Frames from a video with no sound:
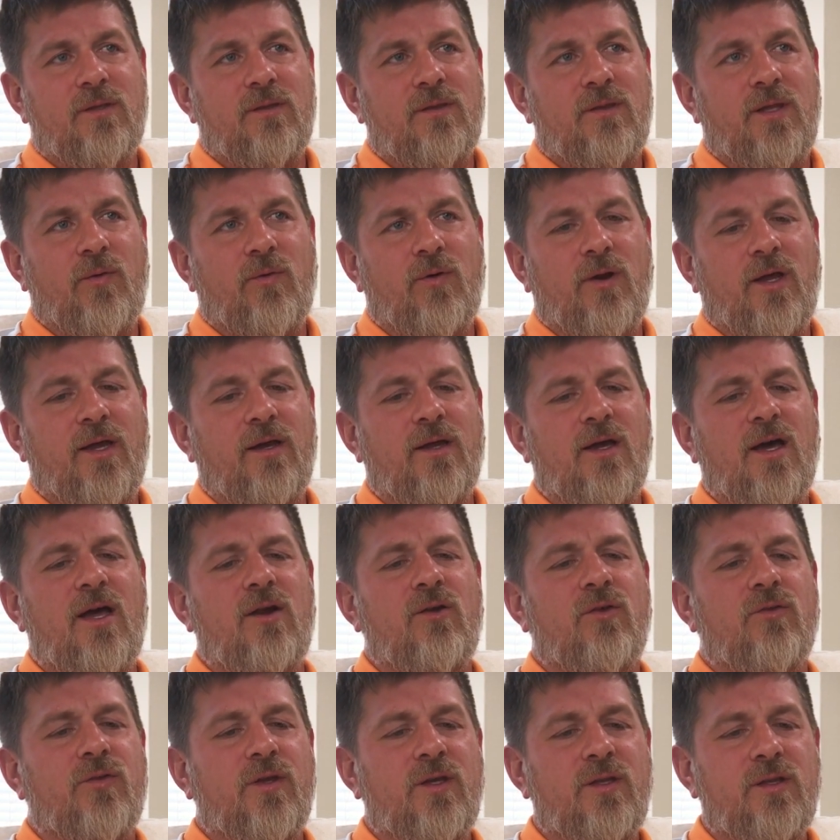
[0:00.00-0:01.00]
They were like, I
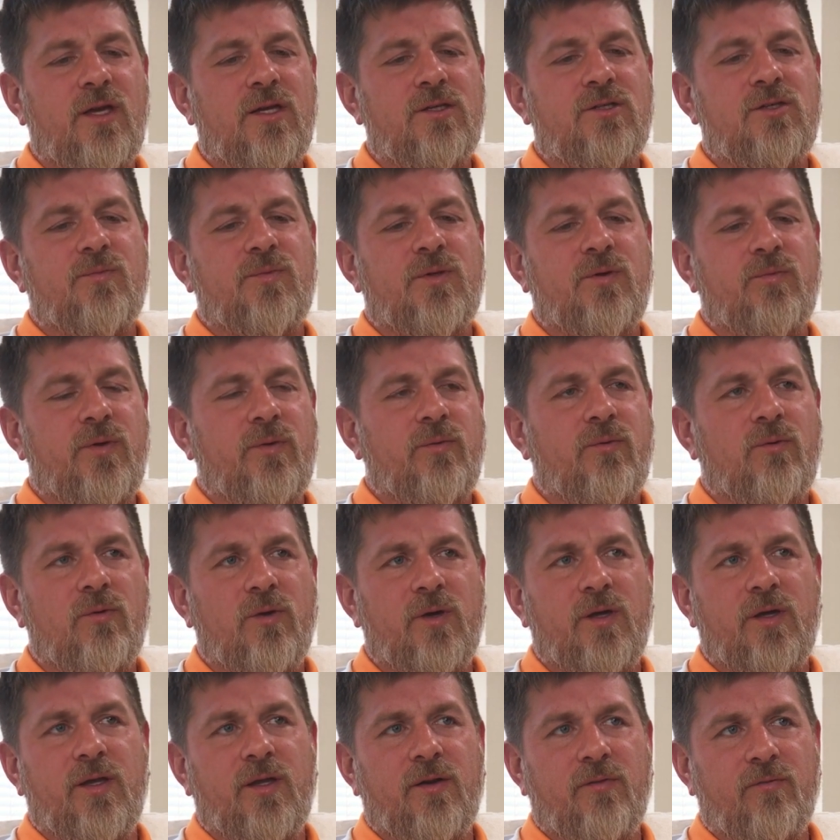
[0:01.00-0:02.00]
don't think that's something we
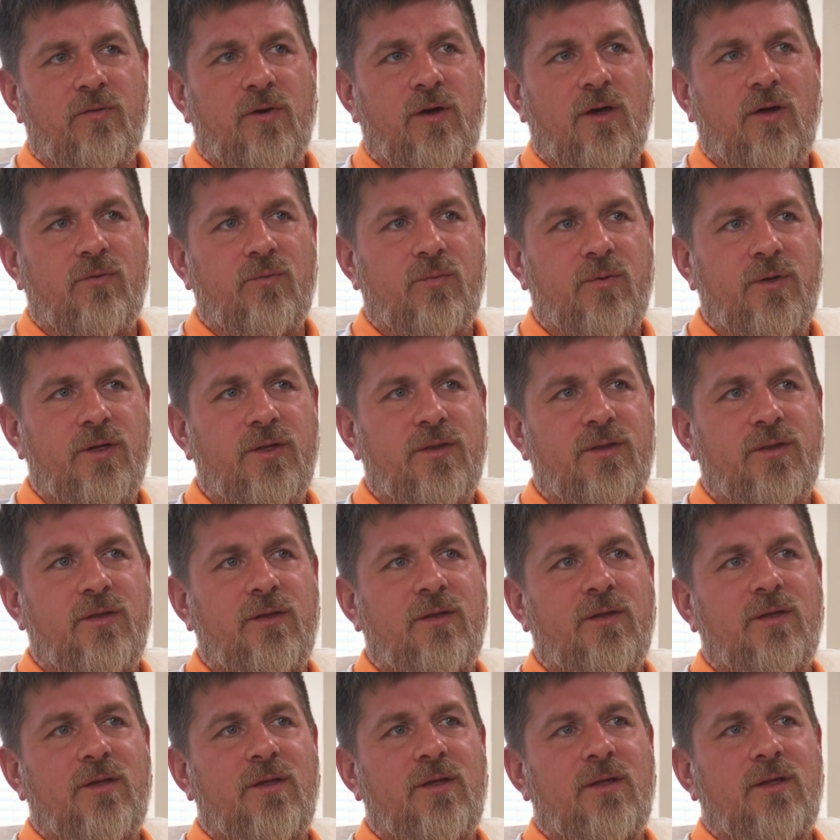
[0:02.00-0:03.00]
want to get involved with.
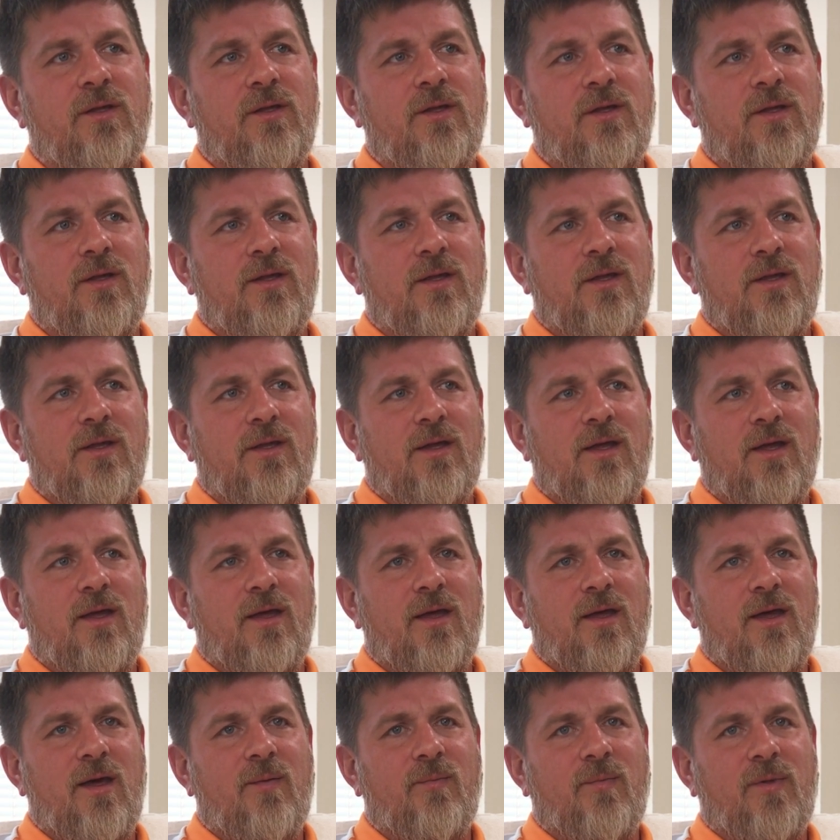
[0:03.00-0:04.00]

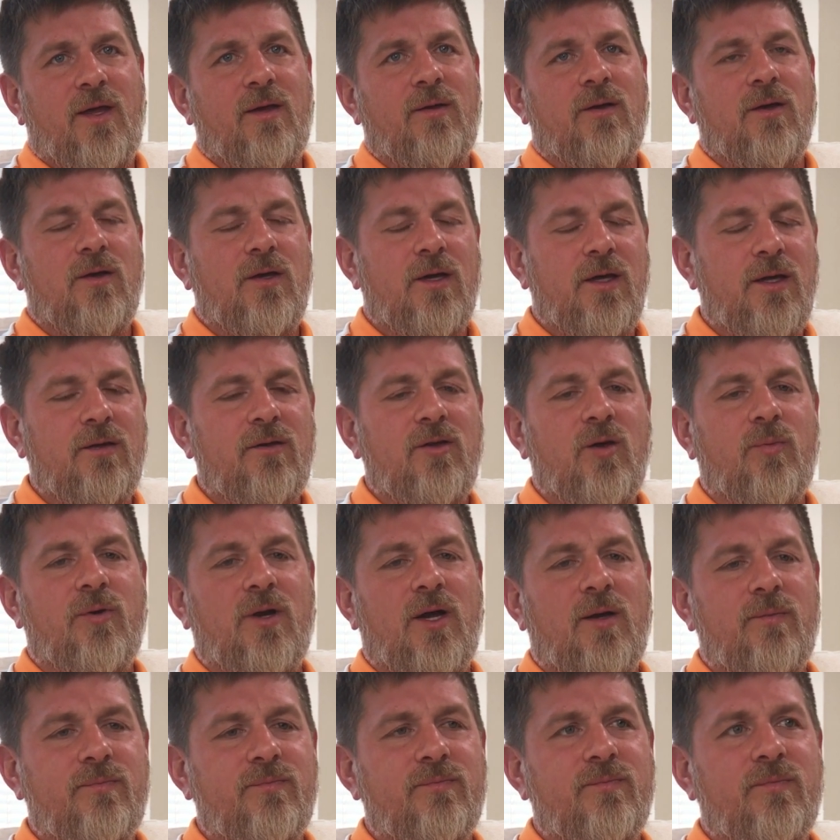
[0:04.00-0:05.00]
I'm like, okay, no
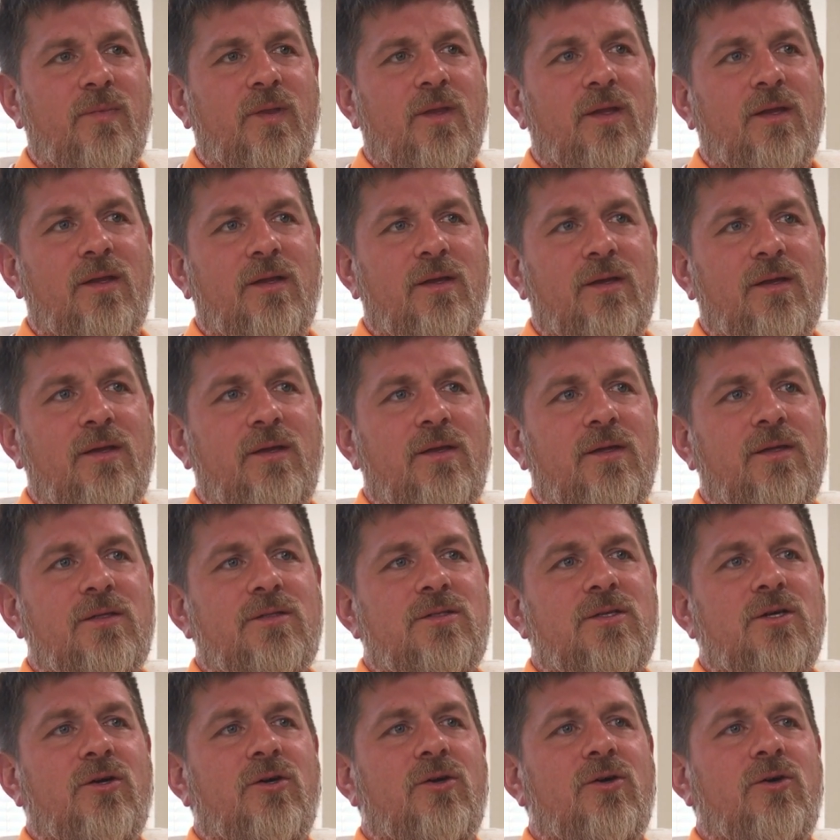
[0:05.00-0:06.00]
problem.
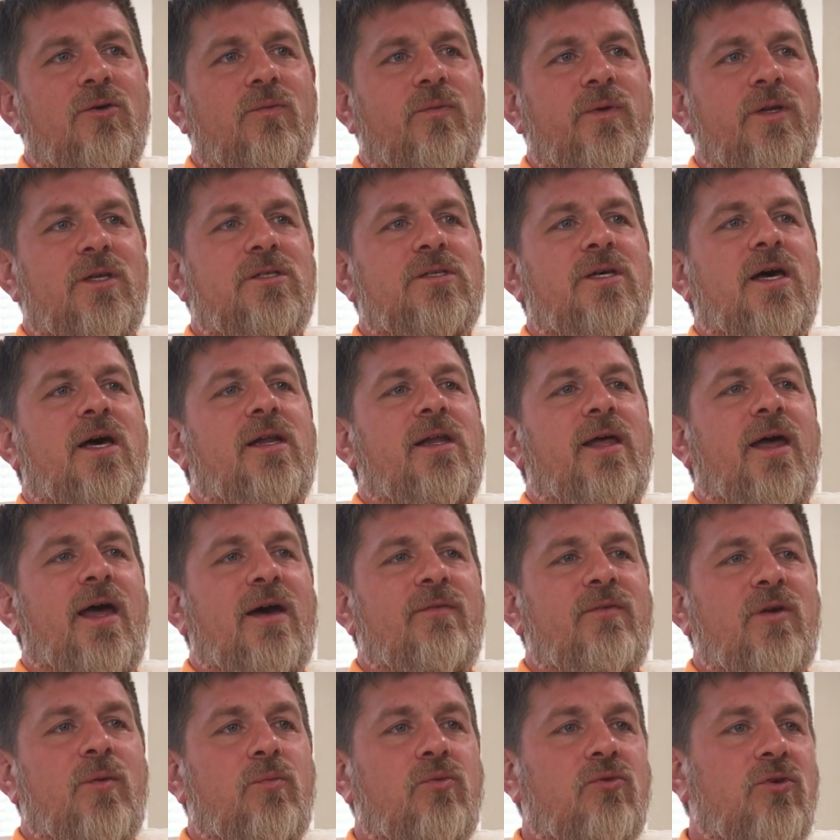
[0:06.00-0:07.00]
So we decided to
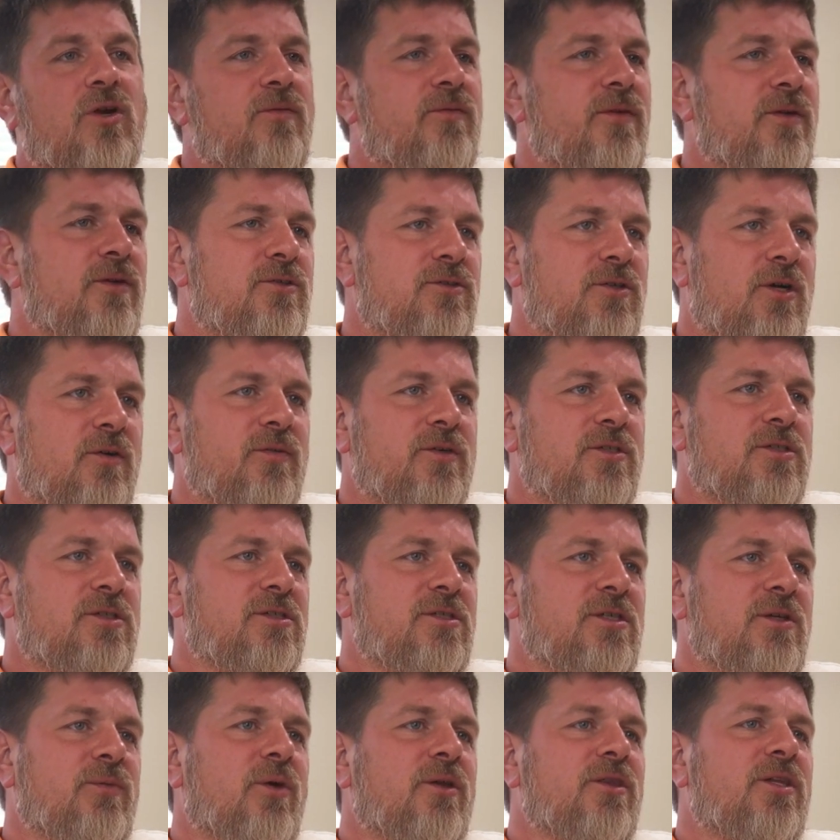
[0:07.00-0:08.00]
have a preview service
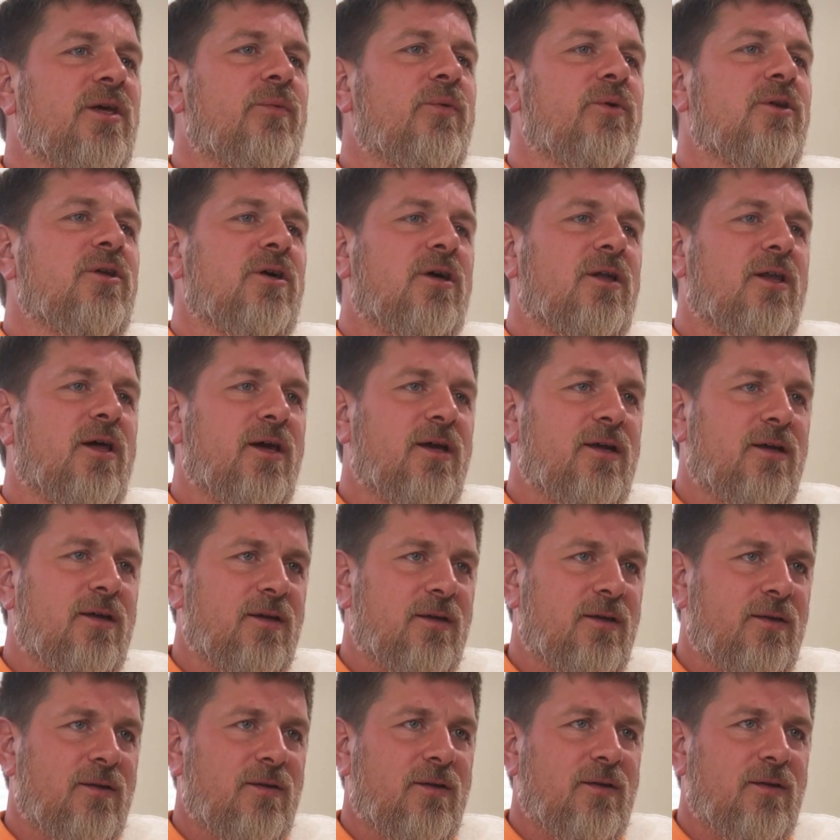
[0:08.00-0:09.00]
to see what that would look like.